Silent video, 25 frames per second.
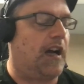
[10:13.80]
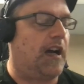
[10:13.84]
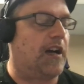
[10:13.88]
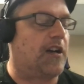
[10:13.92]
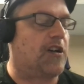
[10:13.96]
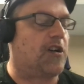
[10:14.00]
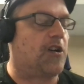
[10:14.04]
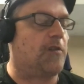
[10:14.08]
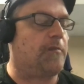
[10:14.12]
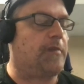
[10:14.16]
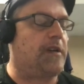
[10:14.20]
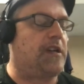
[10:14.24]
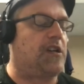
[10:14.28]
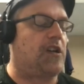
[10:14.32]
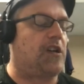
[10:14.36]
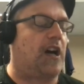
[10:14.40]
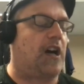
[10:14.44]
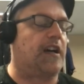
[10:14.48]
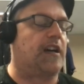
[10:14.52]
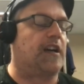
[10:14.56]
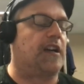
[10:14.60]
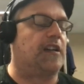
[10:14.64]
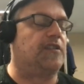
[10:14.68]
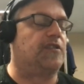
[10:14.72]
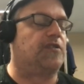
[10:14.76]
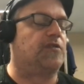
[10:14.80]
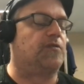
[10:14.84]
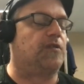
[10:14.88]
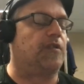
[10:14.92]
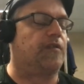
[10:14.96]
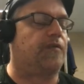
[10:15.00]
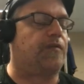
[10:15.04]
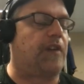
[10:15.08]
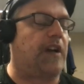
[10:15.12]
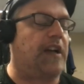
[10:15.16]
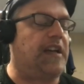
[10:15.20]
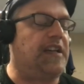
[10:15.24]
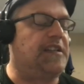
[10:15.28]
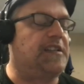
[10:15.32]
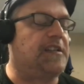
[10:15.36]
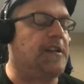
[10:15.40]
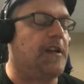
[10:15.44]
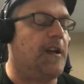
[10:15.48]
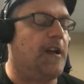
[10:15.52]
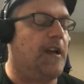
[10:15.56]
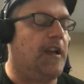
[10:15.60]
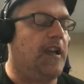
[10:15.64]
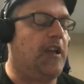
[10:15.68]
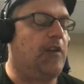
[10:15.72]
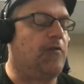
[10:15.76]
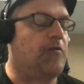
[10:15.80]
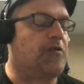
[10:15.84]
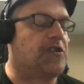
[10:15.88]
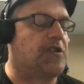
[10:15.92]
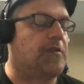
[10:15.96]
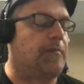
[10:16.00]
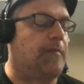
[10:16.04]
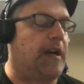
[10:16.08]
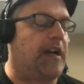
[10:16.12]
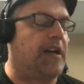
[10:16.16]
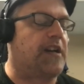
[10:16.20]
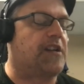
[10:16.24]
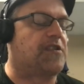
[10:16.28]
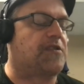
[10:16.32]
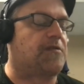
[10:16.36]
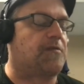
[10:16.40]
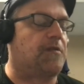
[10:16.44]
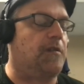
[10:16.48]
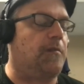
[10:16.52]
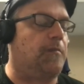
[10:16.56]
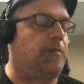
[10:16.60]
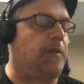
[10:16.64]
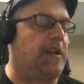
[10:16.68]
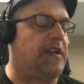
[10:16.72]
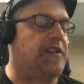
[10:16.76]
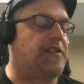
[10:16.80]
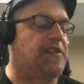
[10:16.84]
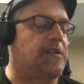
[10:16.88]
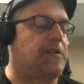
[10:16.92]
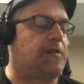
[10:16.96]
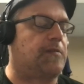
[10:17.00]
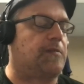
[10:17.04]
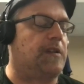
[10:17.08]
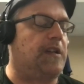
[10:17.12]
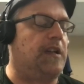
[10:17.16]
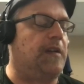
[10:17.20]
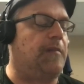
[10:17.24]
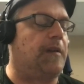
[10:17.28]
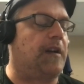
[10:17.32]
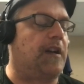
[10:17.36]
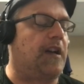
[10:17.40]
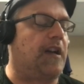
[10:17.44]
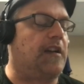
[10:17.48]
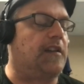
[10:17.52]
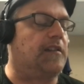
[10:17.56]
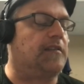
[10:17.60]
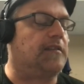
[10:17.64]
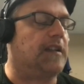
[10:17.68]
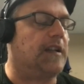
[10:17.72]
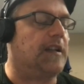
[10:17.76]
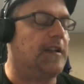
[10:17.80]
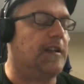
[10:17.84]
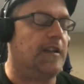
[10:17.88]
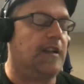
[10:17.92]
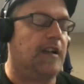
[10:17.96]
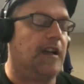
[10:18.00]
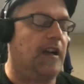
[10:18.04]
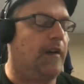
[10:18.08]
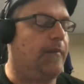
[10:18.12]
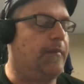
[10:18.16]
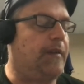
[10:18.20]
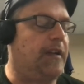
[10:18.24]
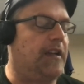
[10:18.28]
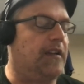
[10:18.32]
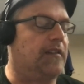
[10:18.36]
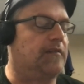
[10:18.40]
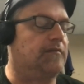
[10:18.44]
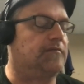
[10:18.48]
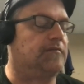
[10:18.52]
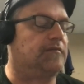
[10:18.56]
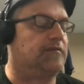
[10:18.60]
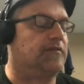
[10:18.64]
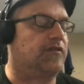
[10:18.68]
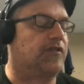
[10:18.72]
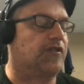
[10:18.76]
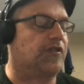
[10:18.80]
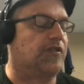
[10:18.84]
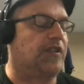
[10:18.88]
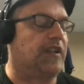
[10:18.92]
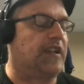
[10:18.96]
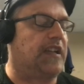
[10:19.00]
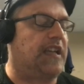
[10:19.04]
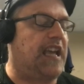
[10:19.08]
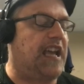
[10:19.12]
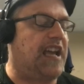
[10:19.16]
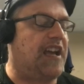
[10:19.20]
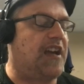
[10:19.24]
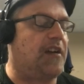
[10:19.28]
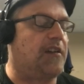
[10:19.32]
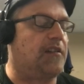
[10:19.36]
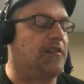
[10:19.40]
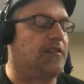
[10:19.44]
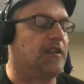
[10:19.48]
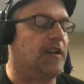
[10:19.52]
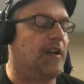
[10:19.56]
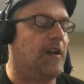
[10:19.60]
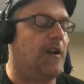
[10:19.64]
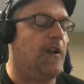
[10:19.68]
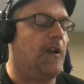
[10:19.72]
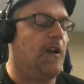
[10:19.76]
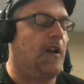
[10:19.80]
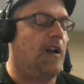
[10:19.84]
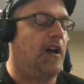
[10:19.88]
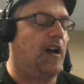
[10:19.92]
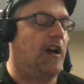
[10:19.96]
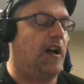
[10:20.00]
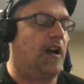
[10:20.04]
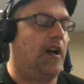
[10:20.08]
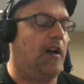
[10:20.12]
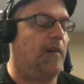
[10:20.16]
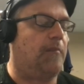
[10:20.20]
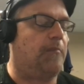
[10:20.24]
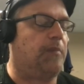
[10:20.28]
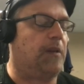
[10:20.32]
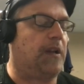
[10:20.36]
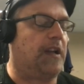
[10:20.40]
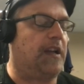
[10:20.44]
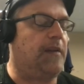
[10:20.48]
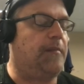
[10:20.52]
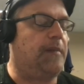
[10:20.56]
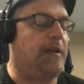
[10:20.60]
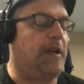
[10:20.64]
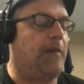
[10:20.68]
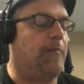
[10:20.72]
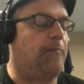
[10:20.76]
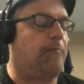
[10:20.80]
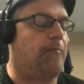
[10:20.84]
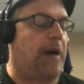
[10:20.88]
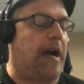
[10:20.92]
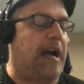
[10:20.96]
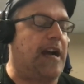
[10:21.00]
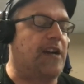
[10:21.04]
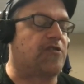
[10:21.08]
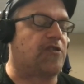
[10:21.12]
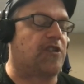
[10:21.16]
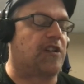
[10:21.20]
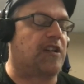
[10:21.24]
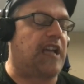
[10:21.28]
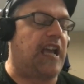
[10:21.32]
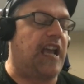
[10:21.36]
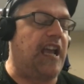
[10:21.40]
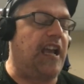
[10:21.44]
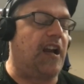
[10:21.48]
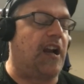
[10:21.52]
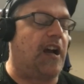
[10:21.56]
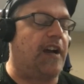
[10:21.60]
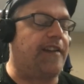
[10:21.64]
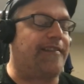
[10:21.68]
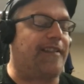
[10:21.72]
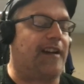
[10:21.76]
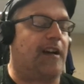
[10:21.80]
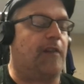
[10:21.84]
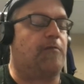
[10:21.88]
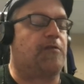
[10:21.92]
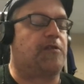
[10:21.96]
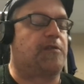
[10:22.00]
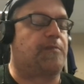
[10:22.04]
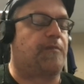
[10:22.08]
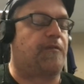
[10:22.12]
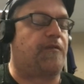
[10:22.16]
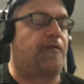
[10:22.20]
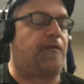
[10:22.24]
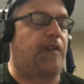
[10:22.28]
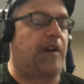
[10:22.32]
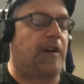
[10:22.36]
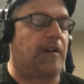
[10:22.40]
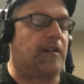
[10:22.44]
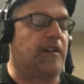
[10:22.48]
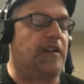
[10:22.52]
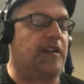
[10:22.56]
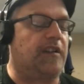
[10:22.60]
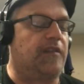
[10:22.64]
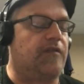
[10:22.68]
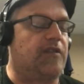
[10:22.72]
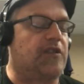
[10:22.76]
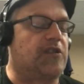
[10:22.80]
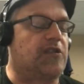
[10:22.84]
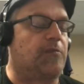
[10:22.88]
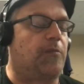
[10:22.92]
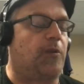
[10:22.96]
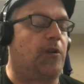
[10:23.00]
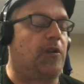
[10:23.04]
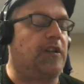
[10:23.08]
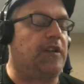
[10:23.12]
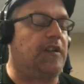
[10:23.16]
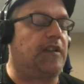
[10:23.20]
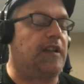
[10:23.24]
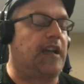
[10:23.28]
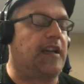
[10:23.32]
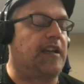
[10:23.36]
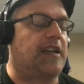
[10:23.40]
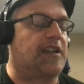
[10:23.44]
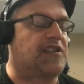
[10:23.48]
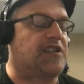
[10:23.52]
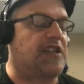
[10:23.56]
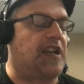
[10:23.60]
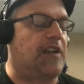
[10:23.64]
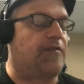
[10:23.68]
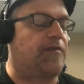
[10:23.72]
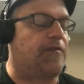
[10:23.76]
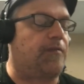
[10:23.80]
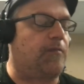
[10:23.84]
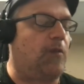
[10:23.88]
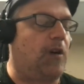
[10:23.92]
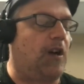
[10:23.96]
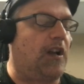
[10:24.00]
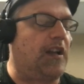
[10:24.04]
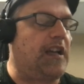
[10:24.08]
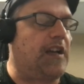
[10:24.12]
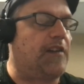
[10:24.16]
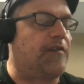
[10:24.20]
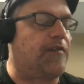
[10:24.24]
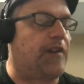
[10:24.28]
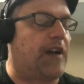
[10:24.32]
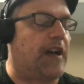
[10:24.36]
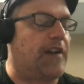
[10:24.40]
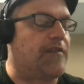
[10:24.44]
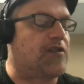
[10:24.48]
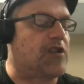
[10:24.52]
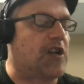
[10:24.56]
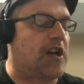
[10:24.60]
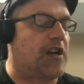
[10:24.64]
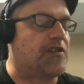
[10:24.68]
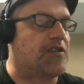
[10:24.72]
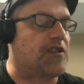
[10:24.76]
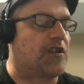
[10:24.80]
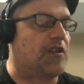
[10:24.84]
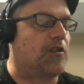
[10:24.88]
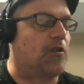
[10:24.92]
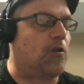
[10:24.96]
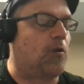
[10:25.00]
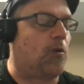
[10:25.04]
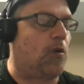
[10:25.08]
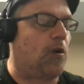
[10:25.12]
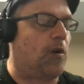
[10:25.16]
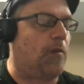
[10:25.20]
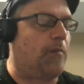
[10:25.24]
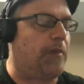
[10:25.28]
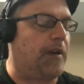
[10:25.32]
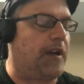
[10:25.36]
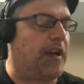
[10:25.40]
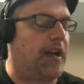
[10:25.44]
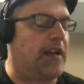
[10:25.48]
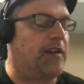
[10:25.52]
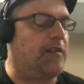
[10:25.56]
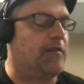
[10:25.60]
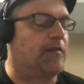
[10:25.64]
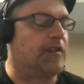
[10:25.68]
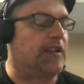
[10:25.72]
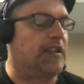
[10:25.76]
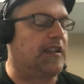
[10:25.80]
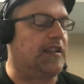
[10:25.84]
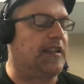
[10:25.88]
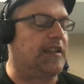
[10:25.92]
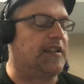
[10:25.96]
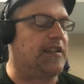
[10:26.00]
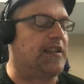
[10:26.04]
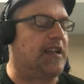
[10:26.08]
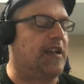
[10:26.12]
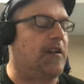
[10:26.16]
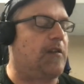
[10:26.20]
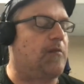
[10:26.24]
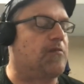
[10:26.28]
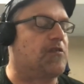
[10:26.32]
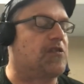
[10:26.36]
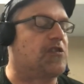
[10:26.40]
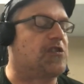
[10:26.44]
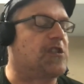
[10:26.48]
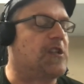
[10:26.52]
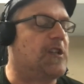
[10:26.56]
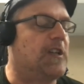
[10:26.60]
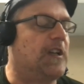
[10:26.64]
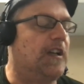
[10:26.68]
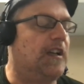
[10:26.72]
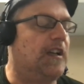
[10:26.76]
Kirby Dach got into the fight. He was a -3 +3, but I mean, certainly can't blame him. Patrick Kane, I thought was fairly invisible. I guess he had 5 shots on goal, but didn't think he was